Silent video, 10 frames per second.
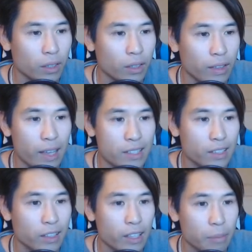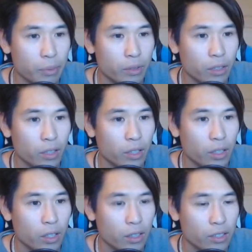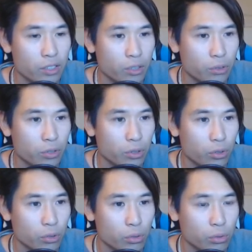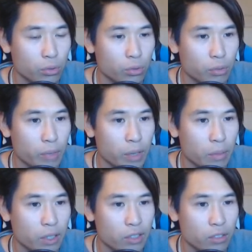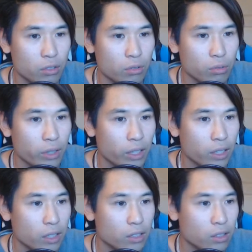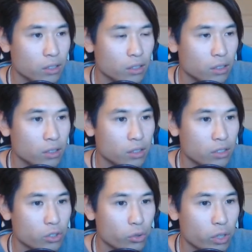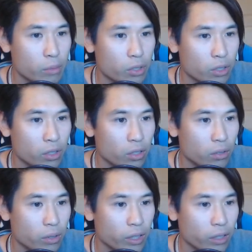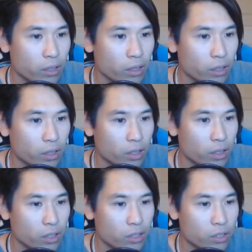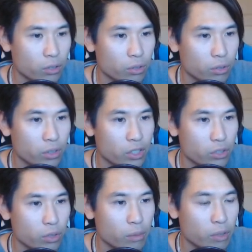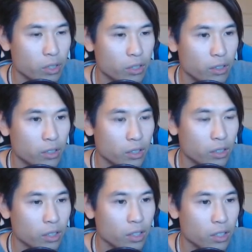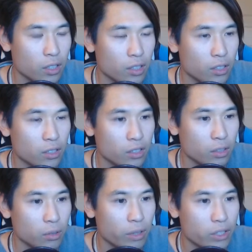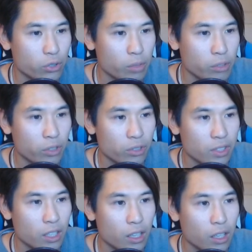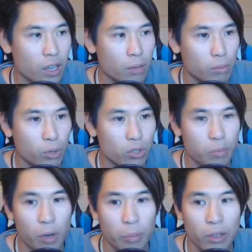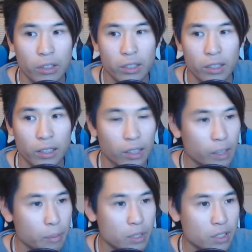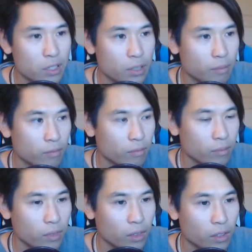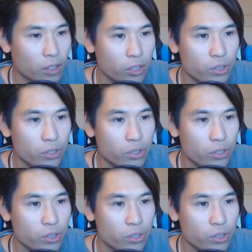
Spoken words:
last clip. Let's go to let's do a streamer, right? Let's go to a streamer. So a streamer, you see most popular clips, you